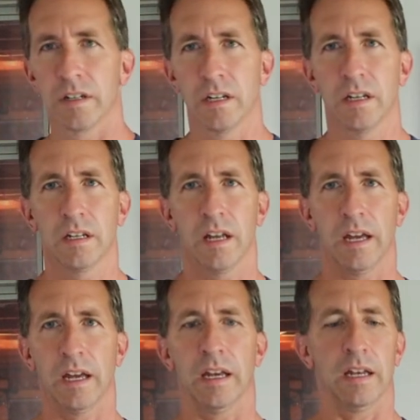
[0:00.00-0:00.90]
to need
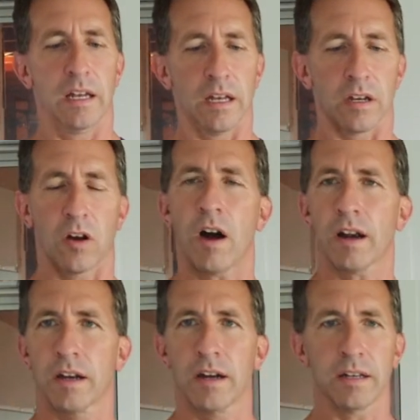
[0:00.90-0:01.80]
a
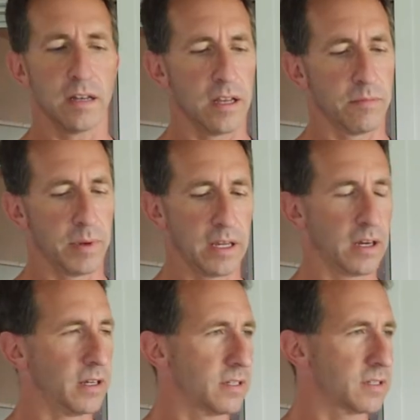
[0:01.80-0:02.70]
caulk gun
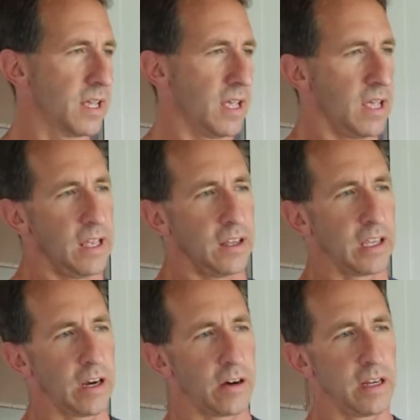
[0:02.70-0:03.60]
because
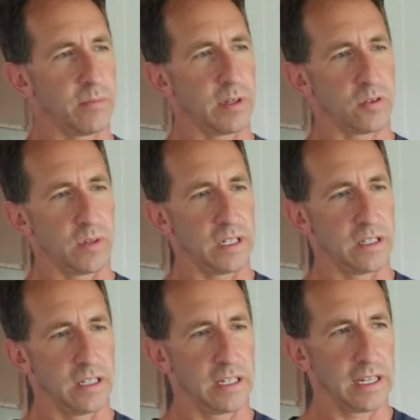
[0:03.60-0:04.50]
the area between
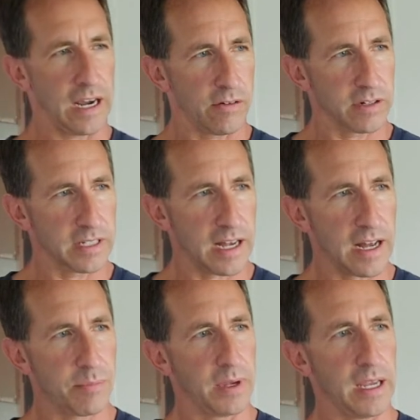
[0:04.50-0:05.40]
the
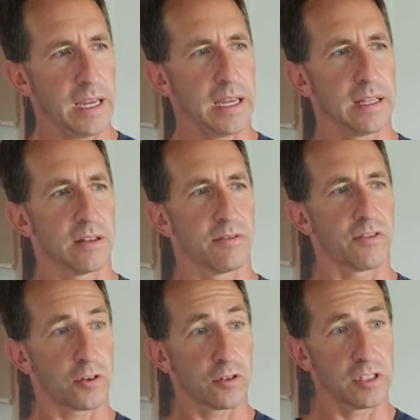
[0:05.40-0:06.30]
countertop and the
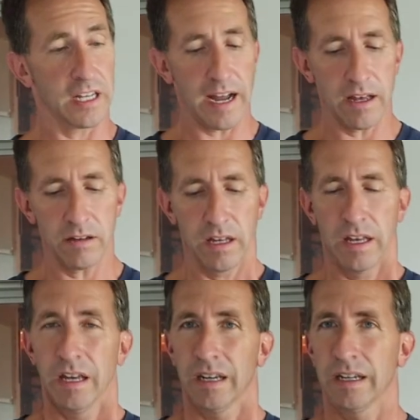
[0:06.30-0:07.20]
first tile
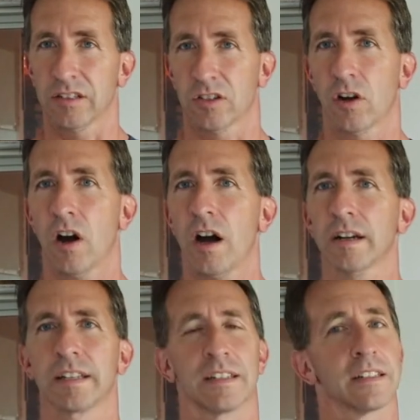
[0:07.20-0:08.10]
gets
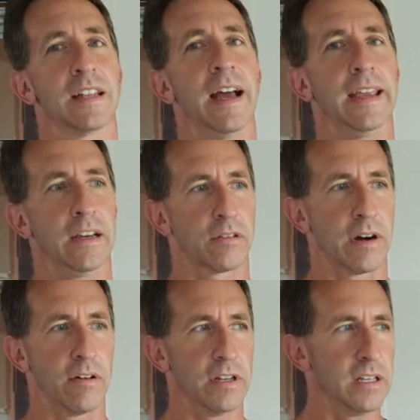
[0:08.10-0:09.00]
caulked. It does not get
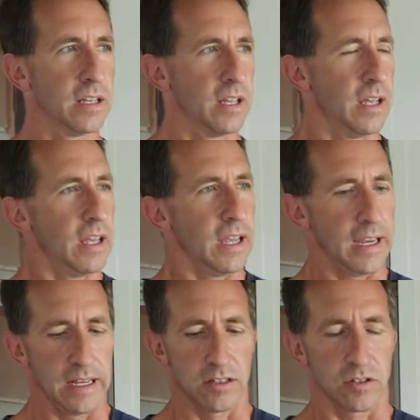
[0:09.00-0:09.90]
grouted.
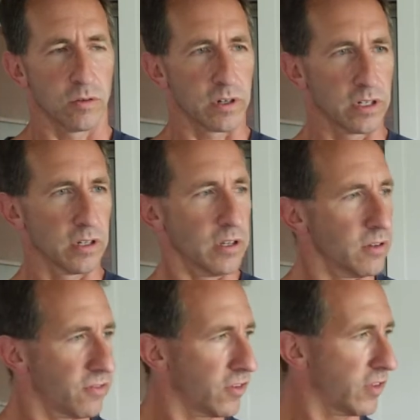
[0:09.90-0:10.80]
And so we're going to
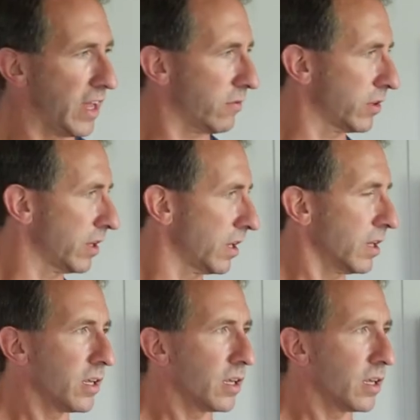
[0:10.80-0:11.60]
fill that with a